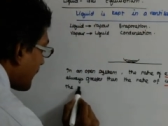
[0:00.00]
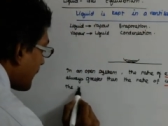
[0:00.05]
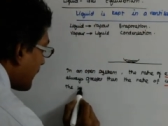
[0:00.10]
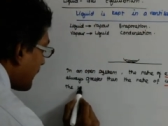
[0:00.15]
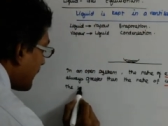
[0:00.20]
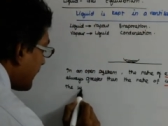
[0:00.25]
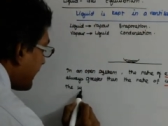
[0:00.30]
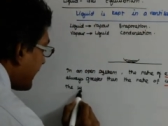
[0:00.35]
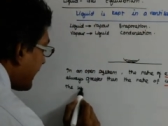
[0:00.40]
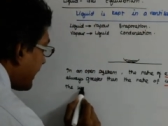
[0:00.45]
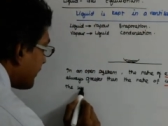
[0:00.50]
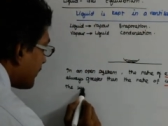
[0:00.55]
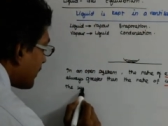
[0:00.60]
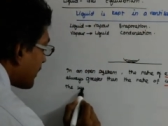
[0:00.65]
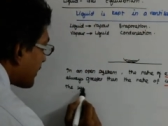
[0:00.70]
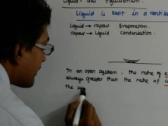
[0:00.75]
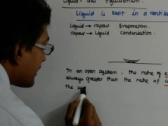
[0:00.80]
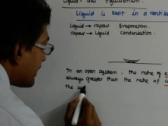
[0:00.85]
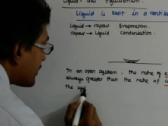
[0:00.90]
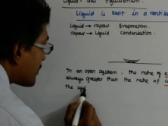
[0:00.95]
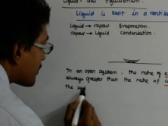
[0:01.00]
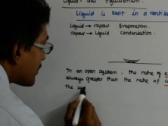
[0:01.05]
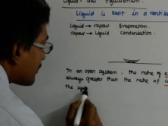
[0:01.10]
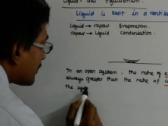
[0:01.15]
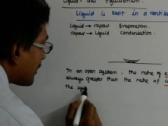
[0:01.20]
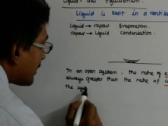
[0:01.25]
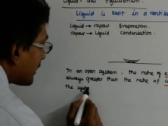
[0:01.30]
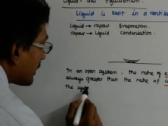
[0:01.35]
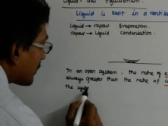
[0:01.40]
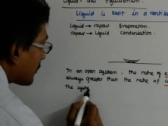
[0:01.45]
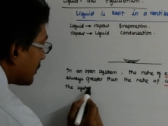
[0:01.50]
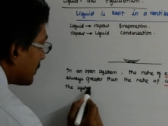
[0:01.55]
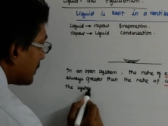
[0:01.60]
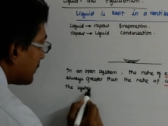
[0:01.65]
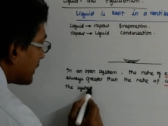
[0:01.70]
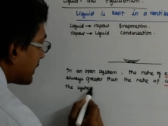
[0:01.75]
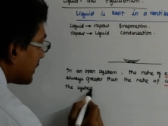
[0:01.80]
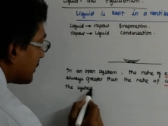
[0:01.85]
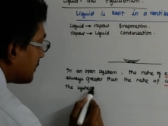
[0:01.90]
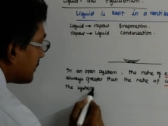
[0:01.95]
never reaches an
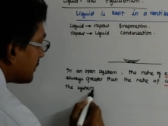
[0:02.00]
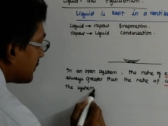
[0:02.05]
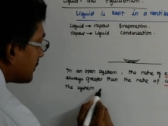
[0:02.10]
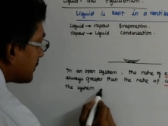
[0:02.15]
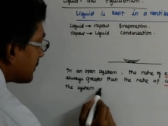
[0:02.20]
equilibrium.